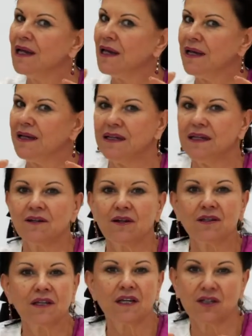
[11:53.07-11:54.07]
he did
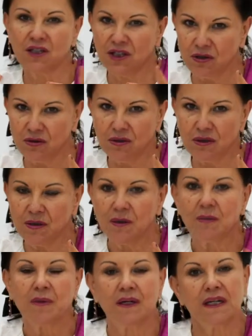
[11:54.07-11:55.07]
not get cured,
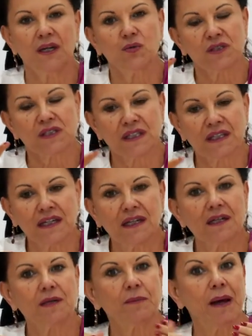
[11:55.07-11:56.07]
but he was
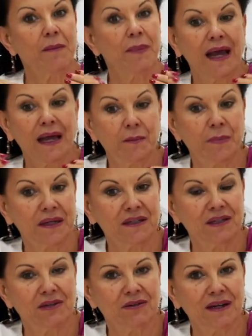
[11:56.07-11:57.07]
killed by bad
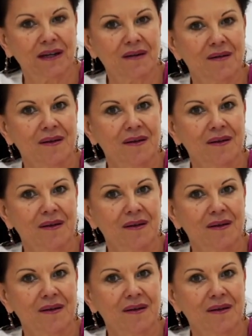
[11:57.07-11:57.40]
bacteria.